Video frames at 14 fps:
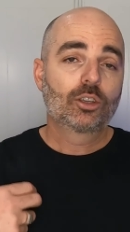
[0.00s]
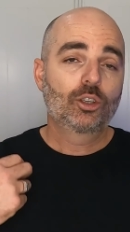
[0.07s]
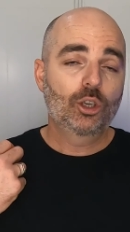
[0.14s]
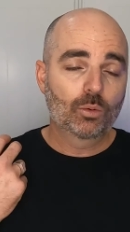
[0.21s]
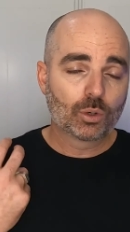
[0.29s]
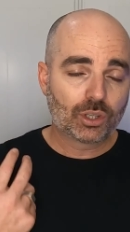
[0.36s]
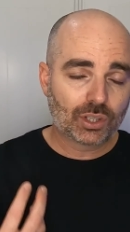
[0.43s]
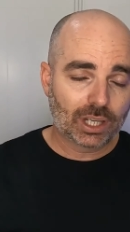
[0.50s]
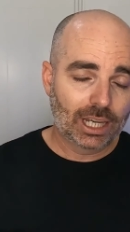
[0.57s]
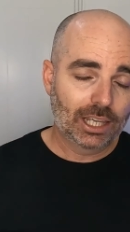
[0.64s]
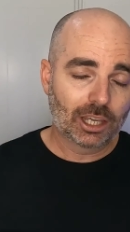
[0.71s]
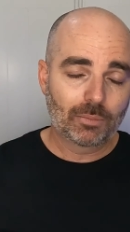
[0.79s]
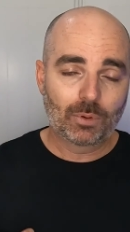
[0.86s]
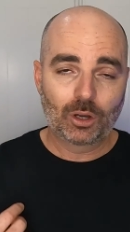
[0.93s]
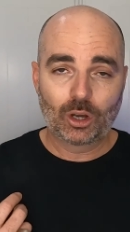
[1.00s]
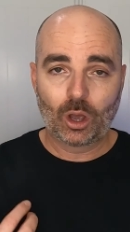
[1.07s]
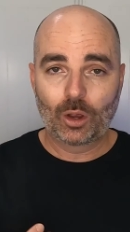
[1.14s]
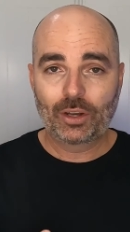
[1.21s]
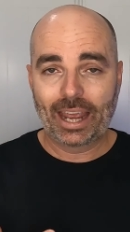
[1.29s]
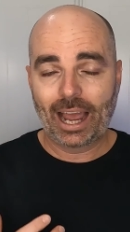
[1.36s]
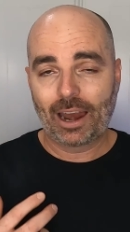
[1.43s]
you will see them,
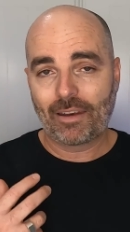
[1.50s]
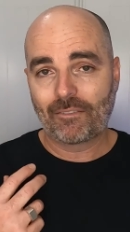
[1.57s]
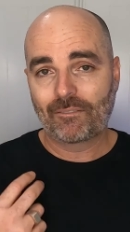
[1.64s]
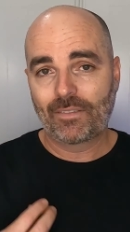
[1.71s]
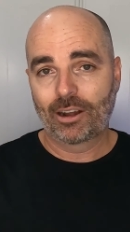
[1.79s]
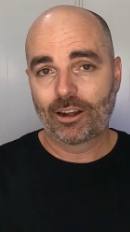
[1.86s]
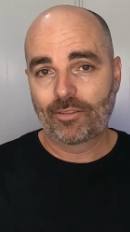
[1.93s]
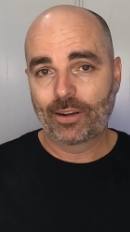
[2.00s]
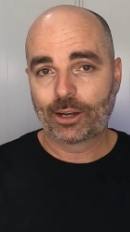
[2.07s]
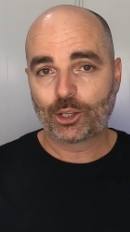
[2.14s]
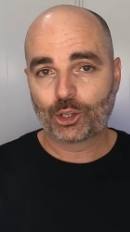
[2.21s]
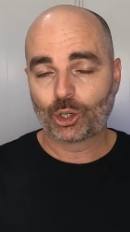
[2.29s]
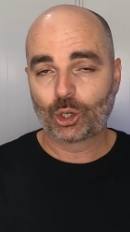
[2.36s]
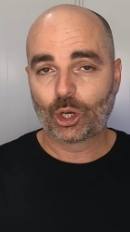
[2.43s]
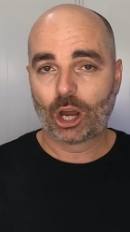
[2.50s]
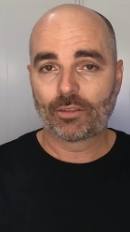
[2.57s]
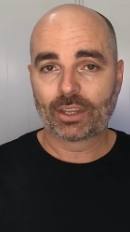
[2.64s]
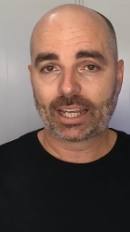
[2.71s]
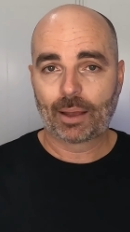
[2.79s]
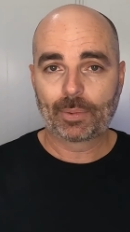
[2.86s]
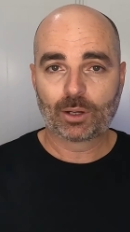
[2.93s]
no doubt, very, very soon over
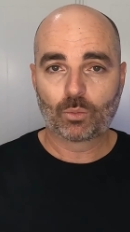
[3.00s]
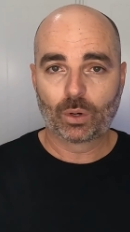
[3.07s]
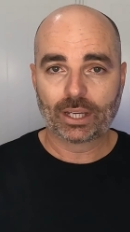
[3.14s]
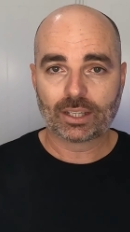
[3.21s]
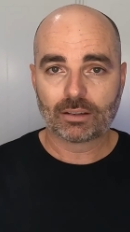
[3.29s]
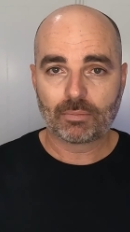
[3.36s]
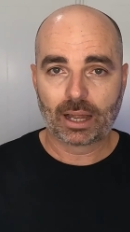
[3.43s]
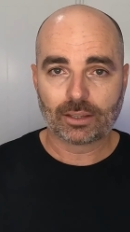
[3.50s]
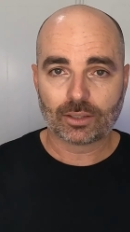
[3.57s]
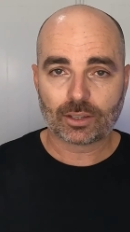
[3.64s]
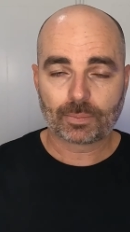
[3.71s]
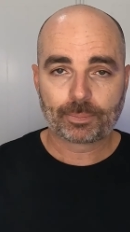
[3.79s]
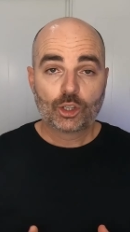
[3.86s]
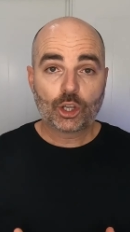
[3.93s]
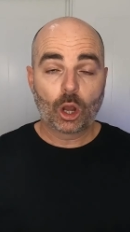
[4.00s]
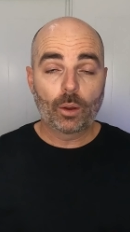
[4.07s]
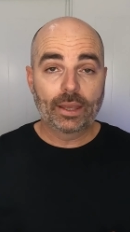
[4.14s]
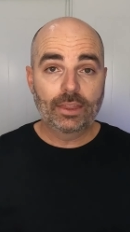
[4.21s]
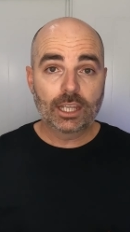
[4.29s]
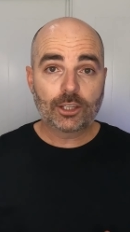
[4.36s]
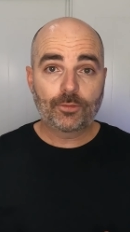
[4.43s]
the coming weeks and months. So
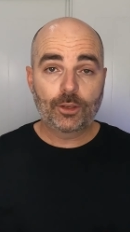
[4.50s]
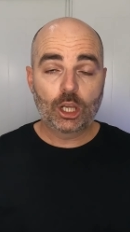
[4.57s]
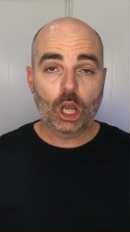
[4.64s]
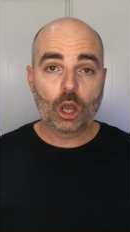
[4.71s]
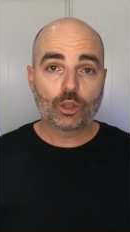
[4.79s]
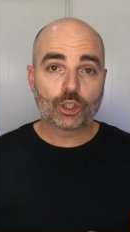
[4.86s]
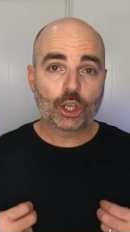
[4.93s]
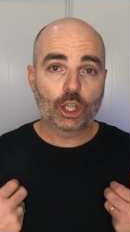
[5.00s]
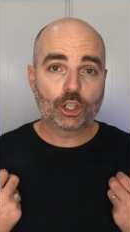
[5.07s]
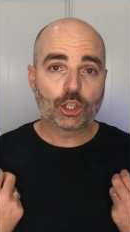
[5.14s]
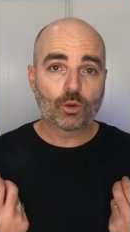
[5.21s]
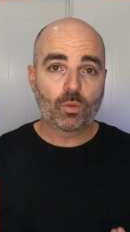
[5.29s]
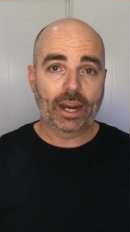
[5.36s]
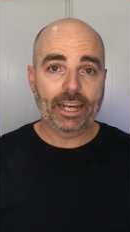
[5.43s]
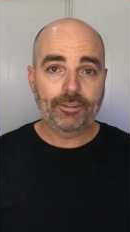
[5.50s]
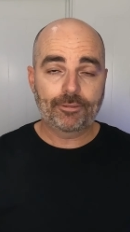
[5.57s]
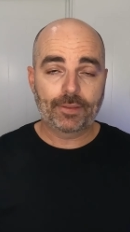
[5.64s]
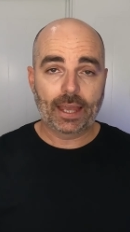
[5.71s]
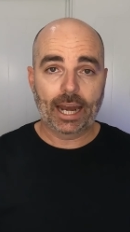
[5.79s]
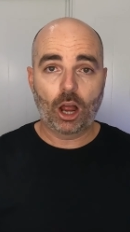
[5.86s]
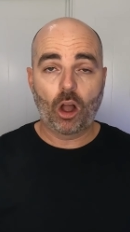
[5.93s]
in this video, so that you're ready for
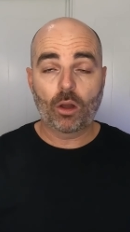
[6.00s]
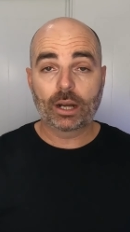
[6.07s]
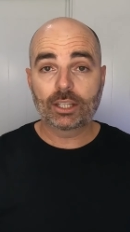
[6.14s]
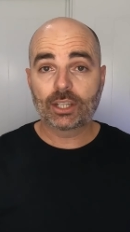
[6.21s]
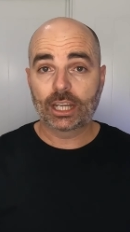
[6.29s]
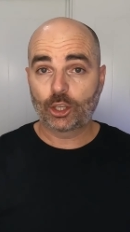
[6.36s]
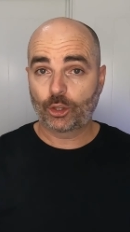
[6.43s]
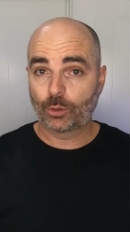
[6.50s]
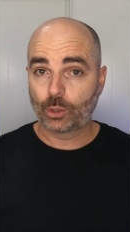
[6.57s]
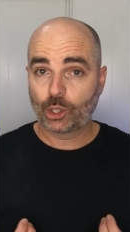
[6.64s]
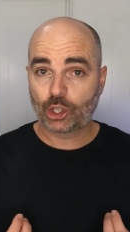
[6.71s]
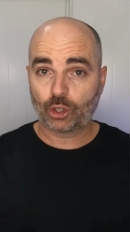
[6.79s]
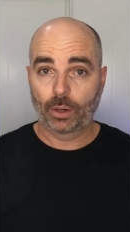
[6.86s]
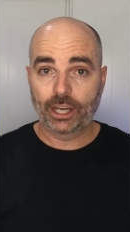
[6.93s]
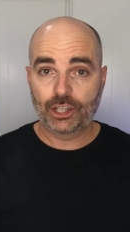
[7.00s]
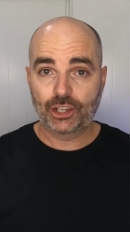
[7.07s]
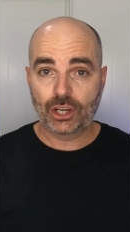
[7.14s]
that, I'm gonna take you through a screen